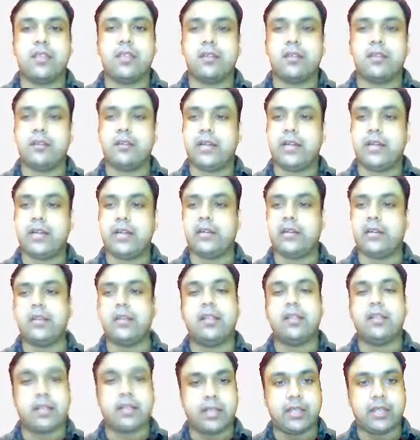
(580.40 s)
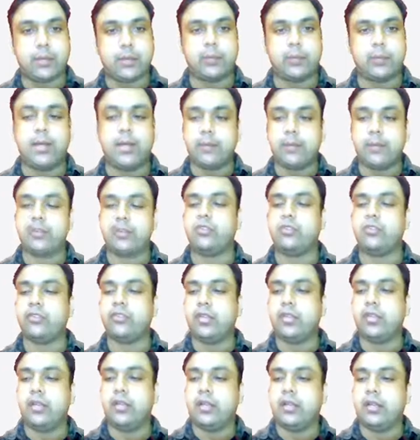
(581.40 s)
right? Thank you very much.
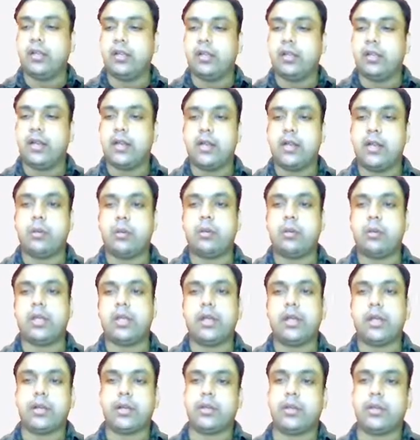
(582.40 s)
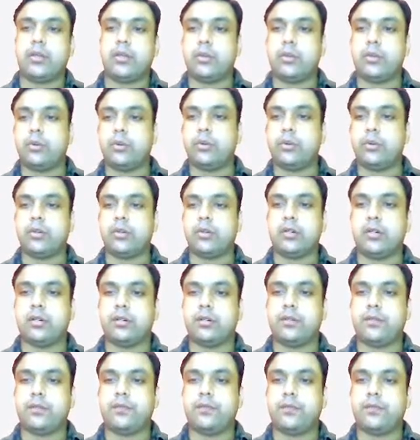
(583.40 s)
Now we are going
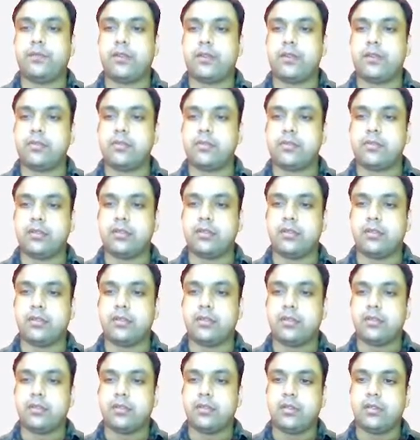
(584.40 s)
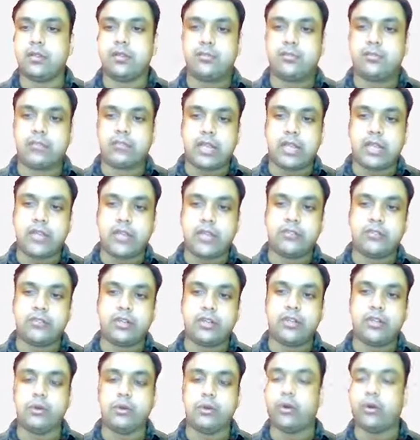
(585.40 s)
to first change
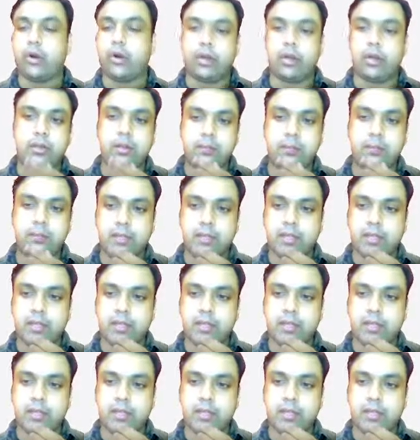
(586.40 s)
it to all,